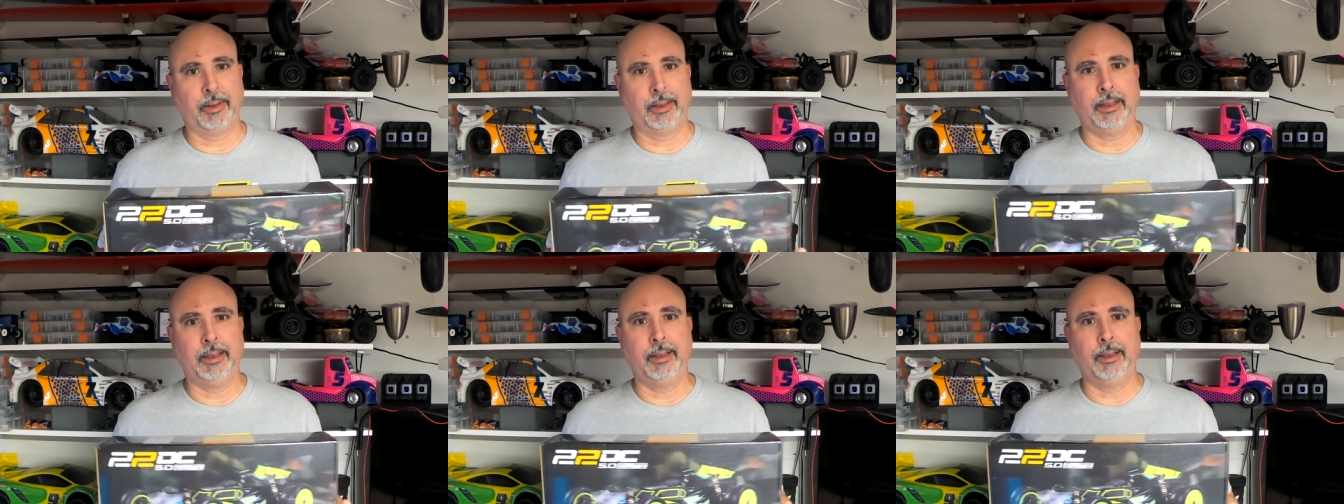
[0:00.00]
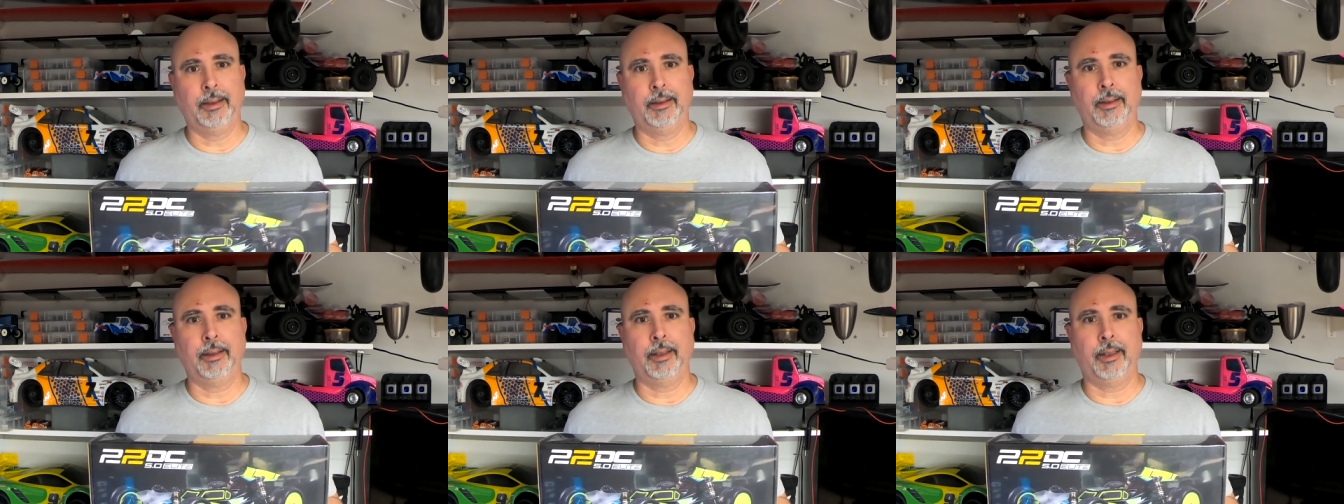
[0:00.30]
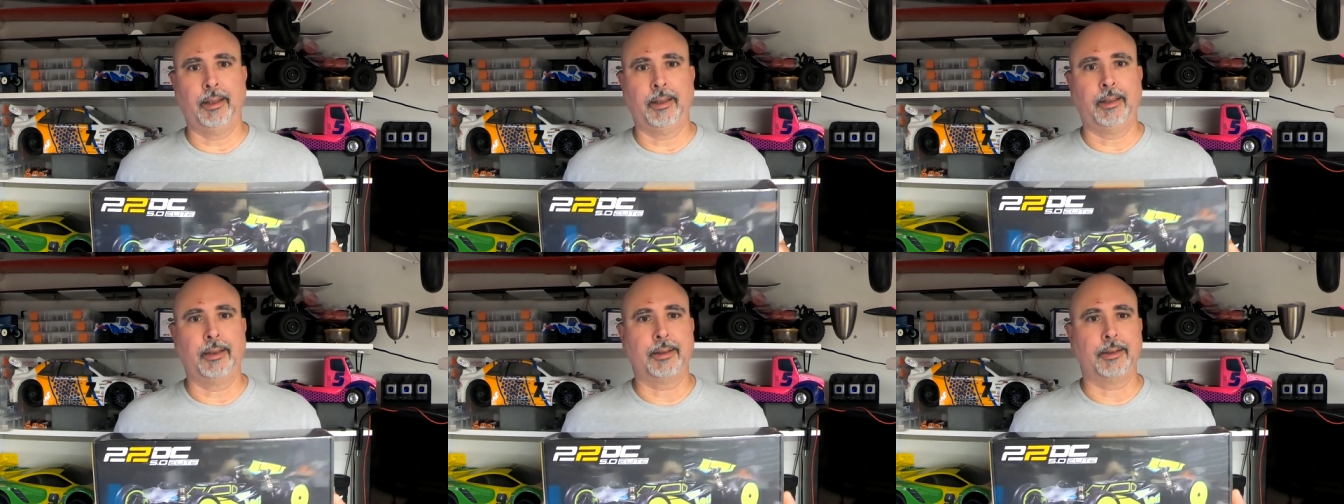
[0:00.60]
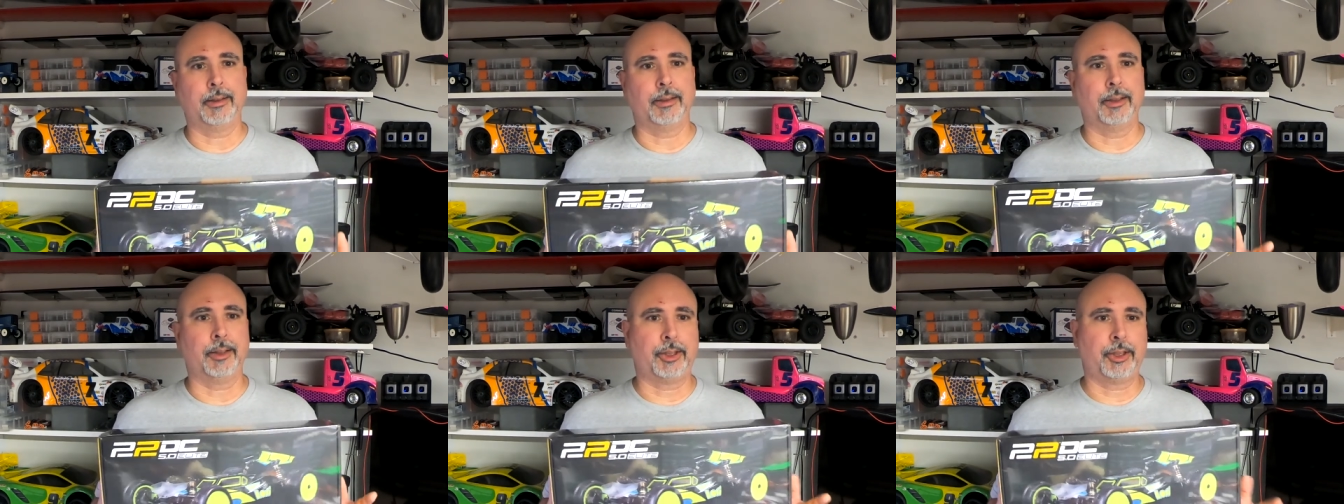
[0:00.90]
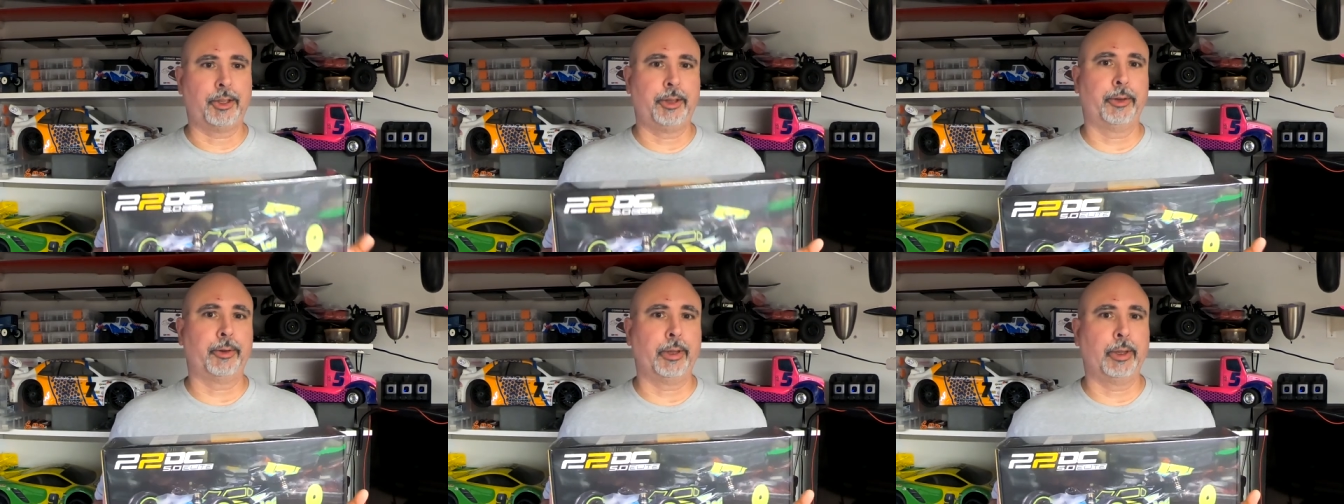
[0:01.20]
The
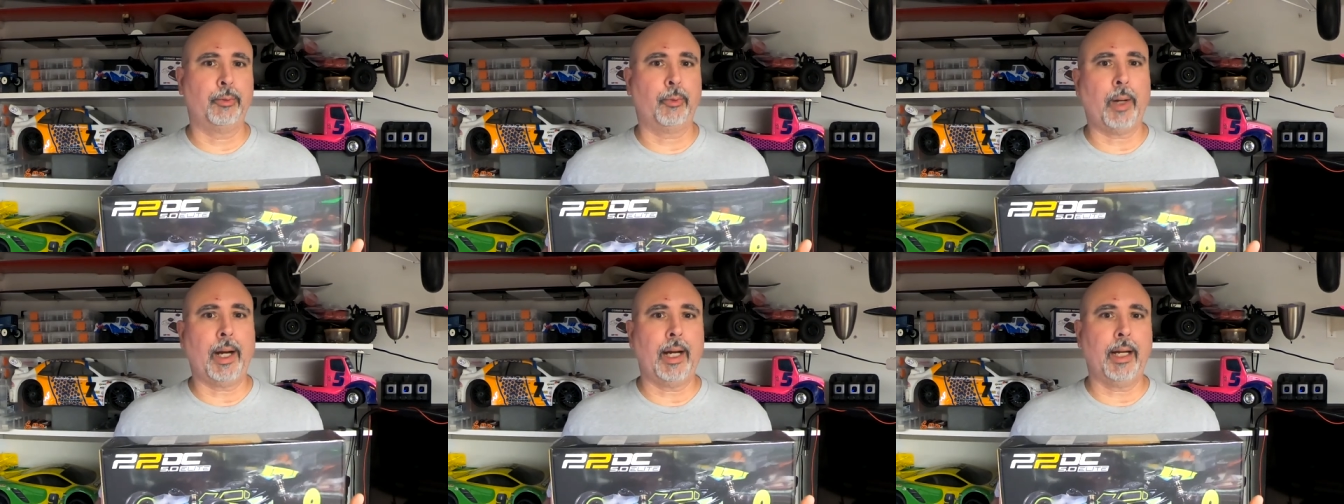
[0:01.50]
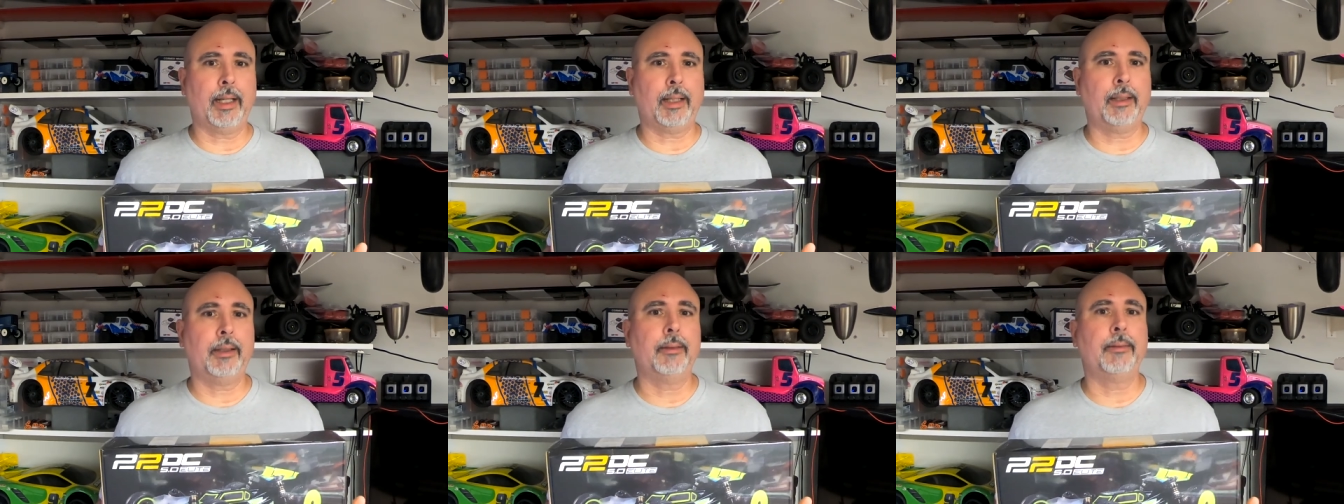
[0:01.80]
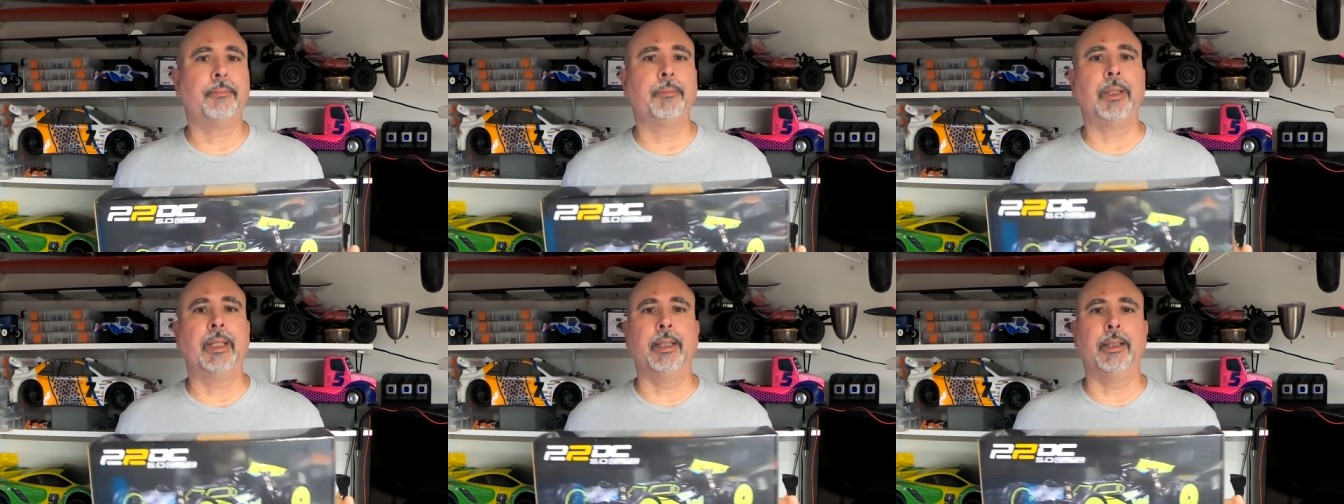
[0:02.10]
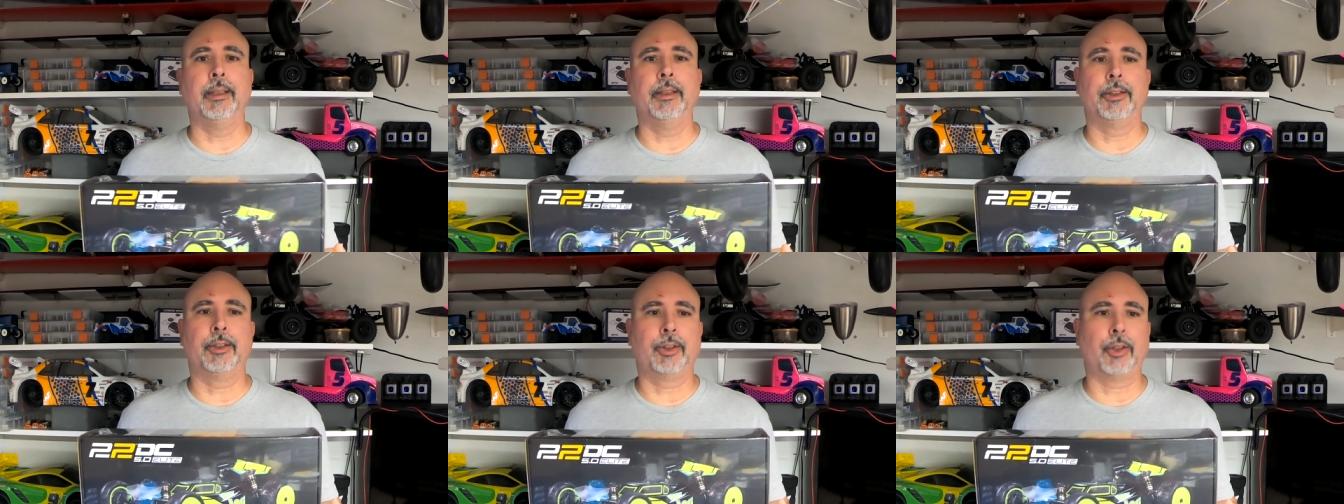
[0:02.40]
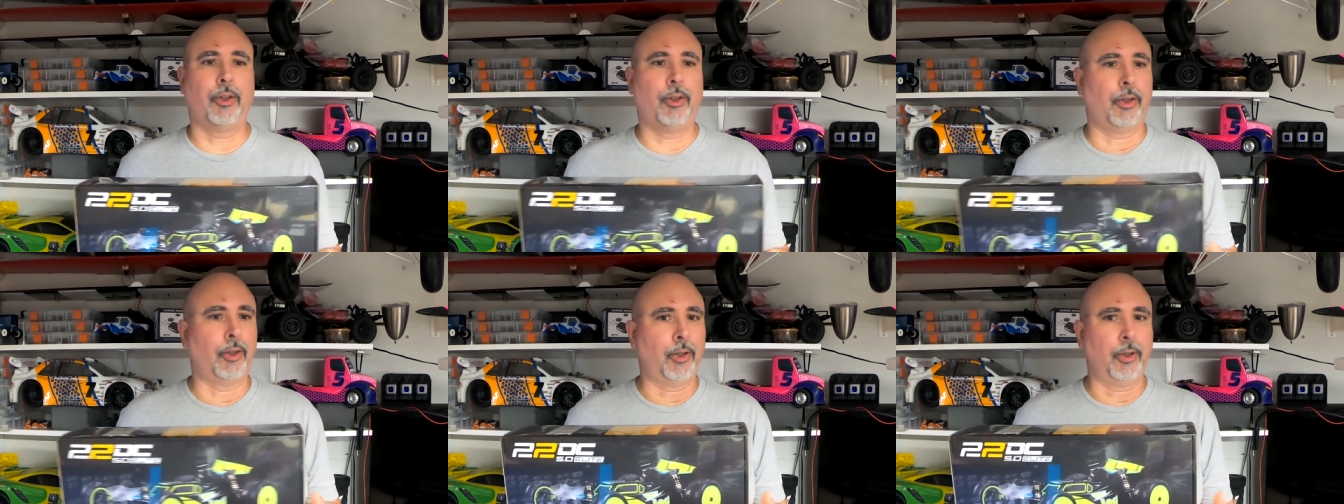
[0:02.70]
steering rack is
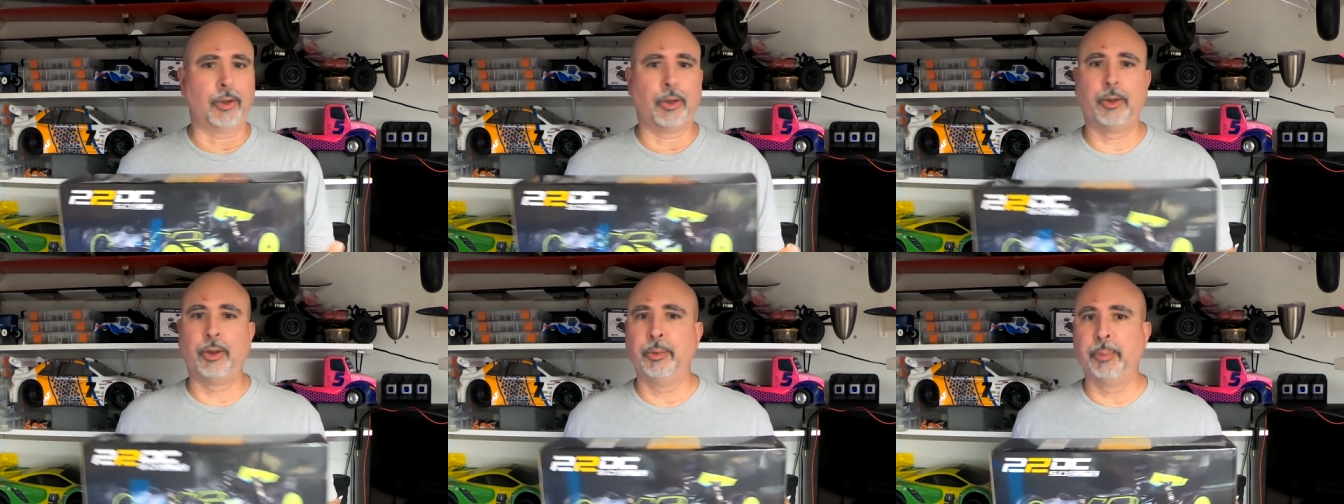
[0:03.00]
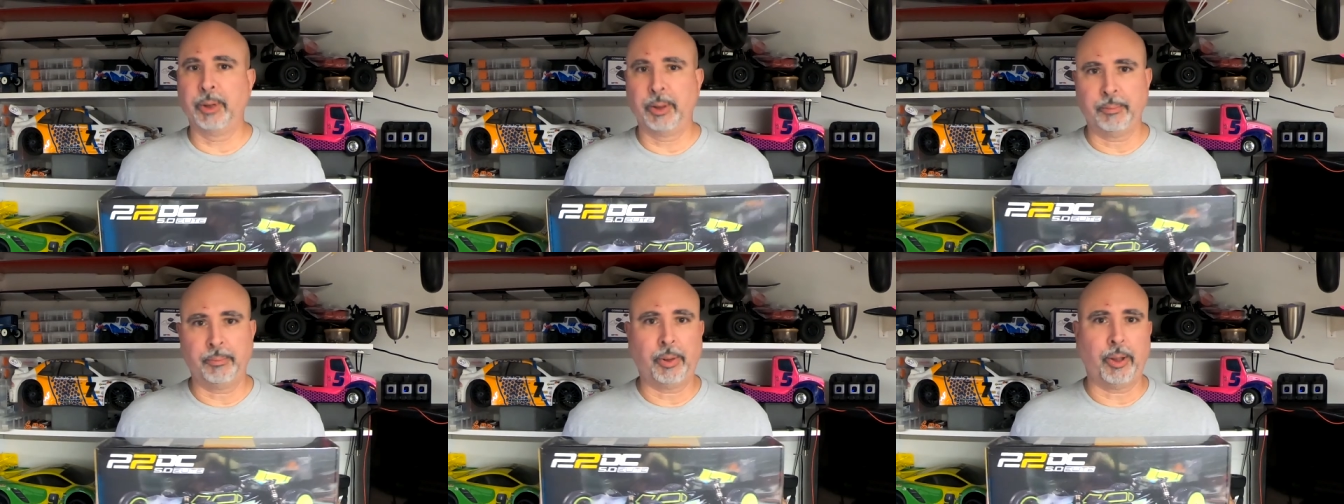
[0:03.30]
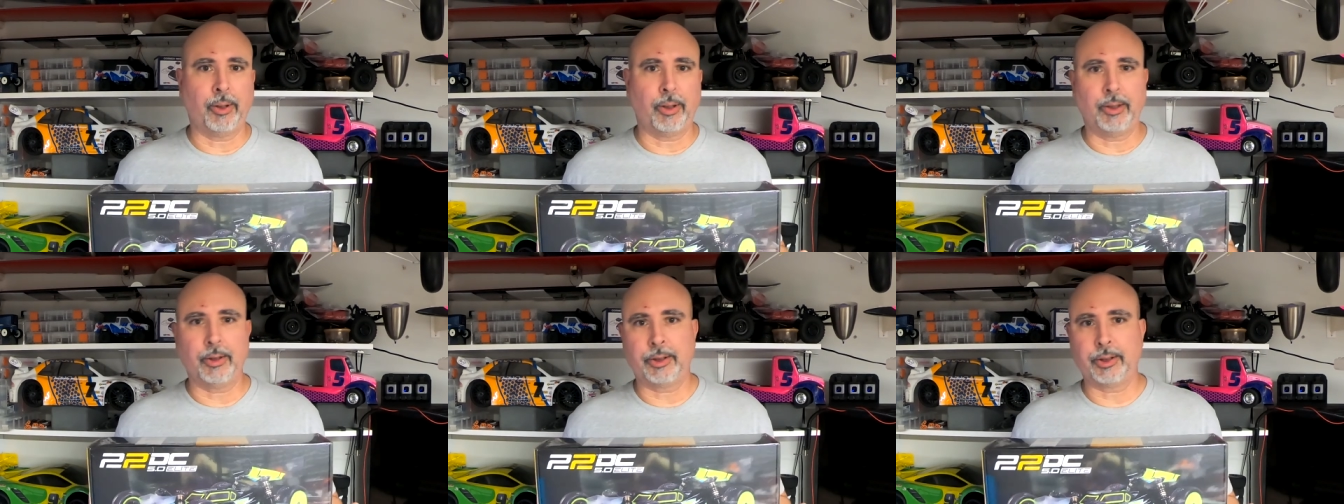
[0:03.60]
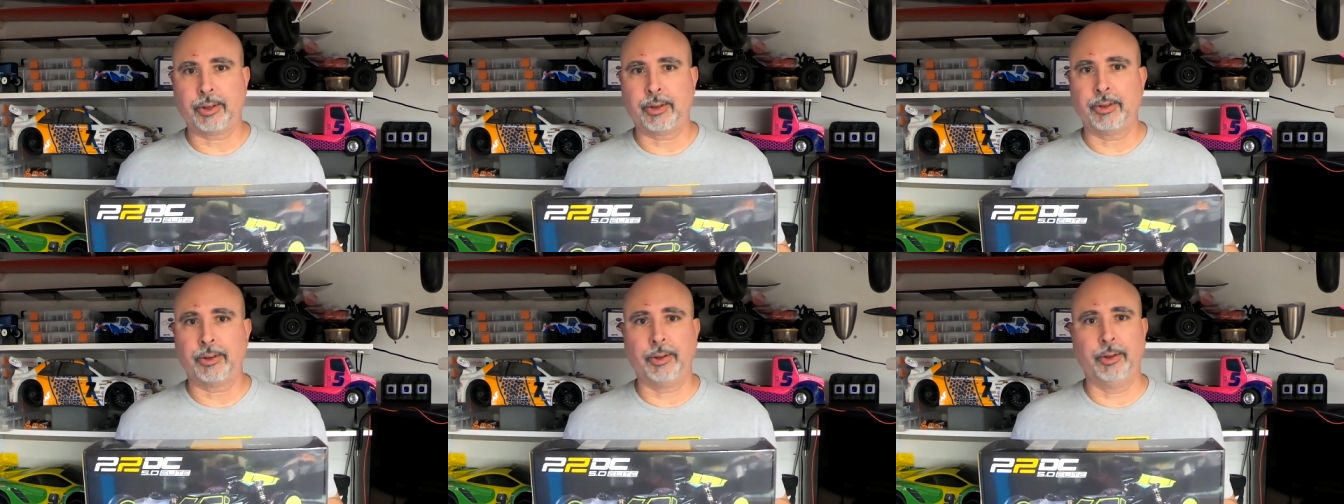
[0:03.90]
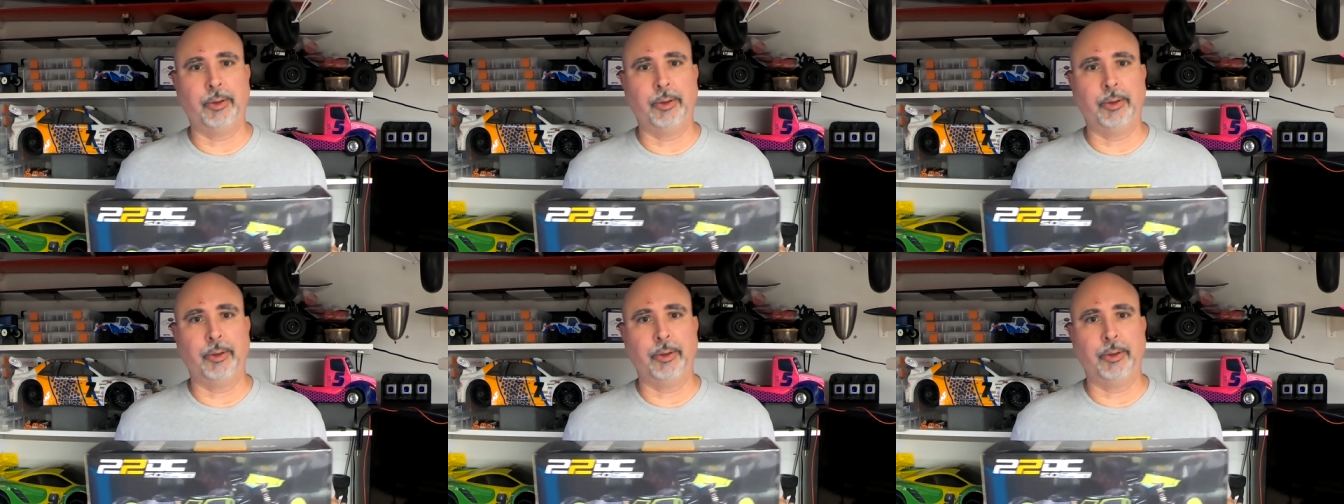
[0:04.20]
all aluminum parts.